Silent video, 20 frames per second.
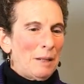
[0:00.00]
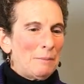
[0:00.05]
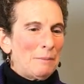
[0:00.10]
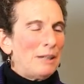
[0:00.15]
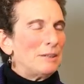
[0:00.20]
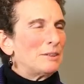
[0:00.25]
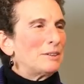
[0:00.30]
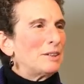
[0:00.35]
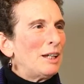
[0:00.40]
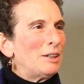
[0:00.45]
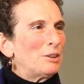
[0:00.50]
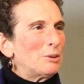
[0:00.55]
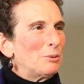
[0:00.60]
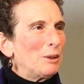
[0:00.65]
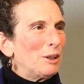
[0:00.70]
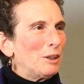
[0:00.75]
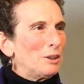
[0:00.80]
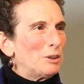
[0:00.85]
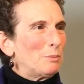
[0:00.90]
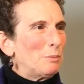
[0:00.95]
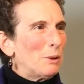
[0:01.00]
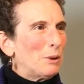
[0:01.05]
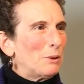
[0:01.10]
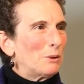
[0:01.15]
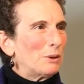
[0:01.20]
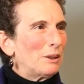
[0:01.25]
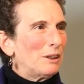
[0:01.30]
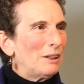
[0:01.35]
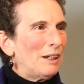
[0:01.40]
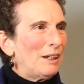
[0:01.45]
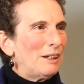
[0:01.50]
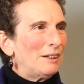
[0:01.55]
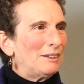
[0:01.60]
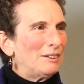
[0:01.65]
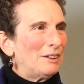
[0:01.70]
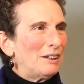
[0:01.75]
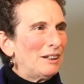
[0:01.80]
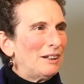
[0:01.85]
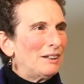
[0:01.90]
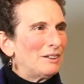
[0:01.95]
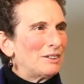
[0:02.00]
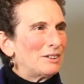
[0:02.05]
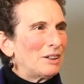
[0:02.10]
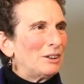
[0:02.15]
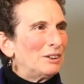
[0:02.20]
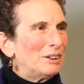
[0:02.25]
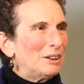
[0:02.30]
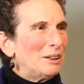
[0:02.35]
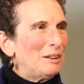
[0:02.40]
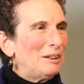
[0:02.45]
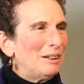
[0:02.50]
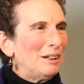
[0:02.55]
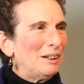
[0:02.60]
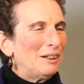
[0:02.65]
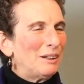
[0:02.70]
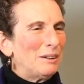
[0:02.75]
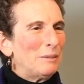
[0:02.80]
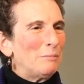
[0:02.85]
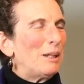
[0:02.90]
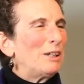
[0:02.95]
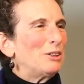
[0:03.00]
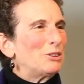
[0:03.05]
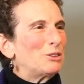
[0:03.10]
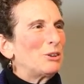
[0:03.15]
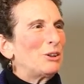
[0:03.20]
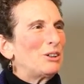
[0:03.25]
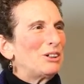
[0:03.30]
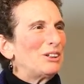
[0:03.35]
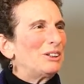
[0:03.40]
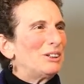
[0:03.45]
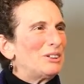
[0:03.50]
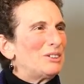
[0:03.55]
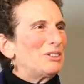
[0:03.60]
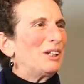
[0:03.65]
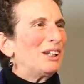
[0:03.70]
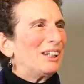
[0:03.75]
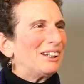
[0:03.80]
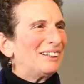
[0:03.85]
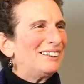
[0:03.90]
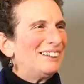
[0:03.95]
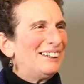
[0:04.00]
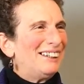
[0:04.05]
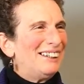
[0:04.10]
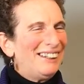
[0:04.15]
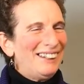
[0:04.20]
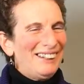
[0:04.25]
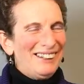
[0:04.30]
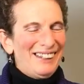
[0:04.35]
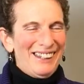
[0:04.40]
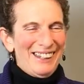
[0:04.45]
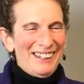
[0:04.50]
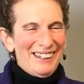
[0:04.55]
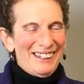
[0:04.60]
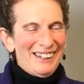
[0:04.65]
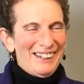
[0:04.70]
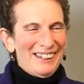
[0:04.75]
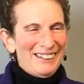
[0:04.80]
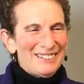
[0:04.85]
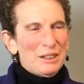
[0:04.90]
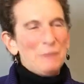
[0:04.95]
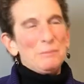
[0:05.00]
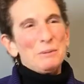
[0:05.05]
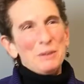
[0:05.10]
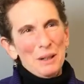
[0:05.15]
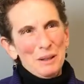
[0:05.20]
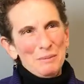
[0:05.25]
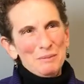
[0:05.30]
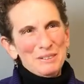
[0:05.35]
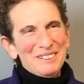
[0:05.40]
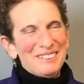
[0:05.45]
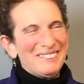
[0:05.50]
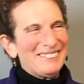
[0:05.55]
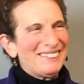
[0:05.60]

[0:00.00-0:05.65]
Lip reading: sense when I spoke, and suddenly the men started listening. Sometimes.